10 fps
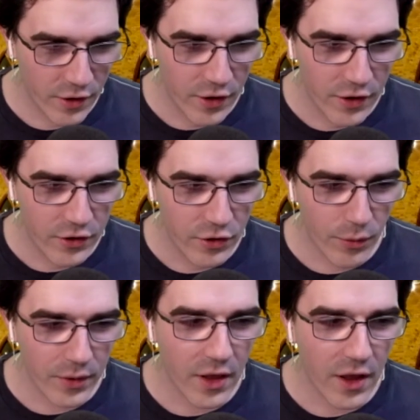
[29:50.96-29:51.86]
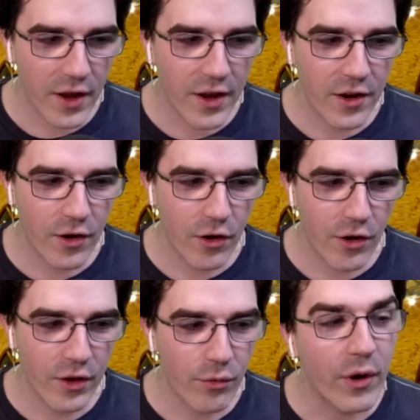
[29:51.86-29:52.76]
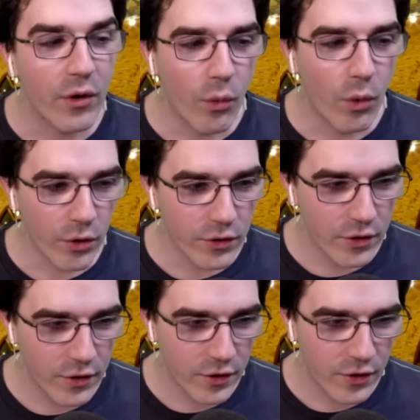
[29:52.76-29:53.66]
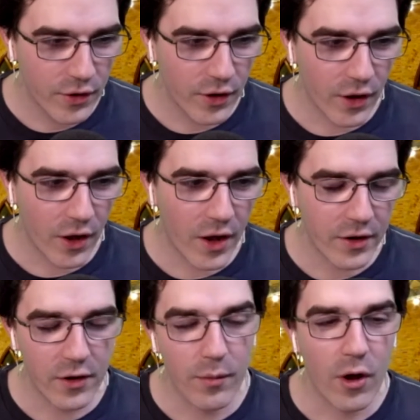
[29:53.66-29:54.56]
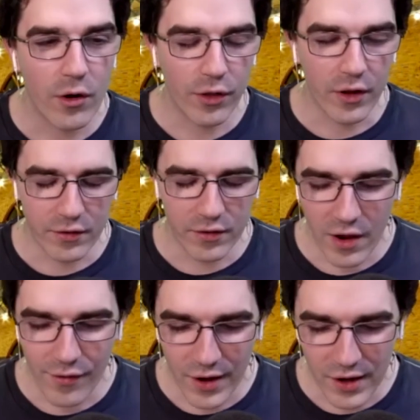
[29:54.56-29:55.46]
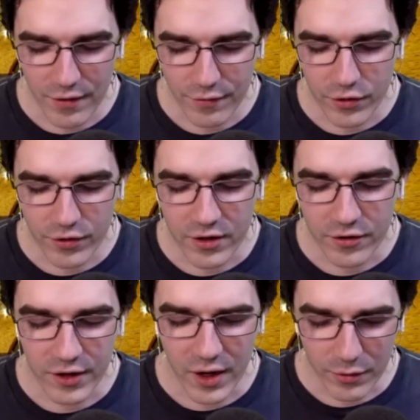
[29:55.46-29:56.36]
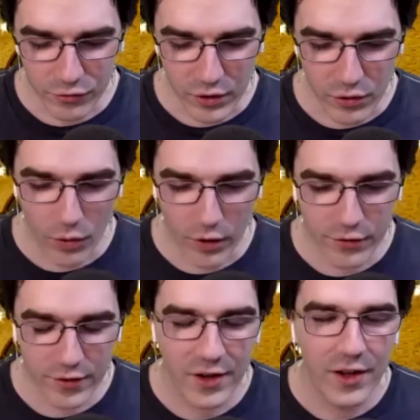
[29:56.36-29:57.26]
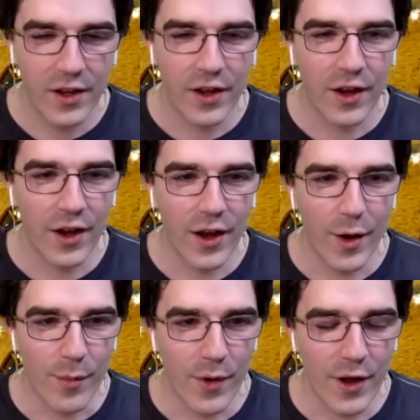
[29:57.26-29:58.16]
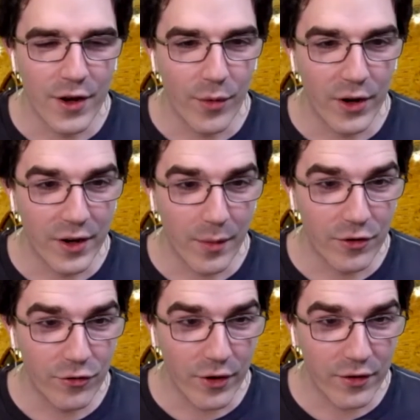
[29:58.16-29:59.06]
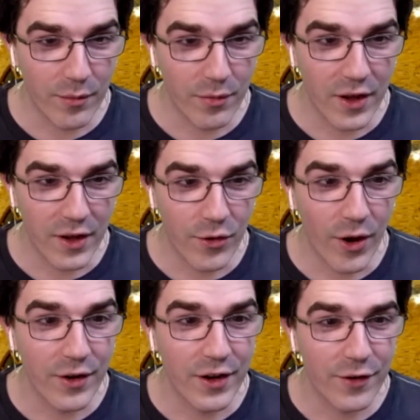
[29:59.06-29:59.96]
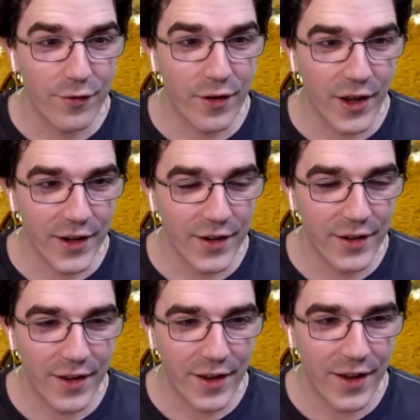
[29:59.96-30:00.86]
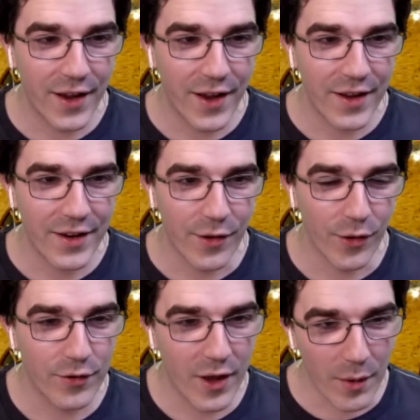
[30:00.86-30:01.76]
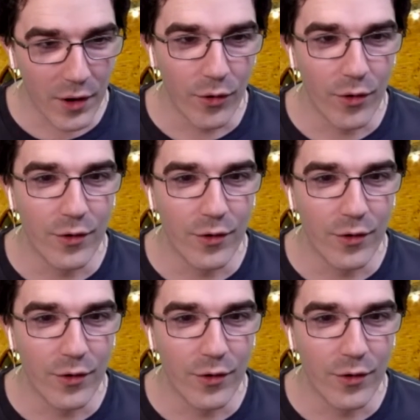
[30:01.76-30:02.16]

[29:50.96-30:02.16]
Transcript: you're relying on the real world uh, to model things out. And if you're teaching a chemistry course um, and you want to demonstrate something, you either need to find uh, you know those chemicals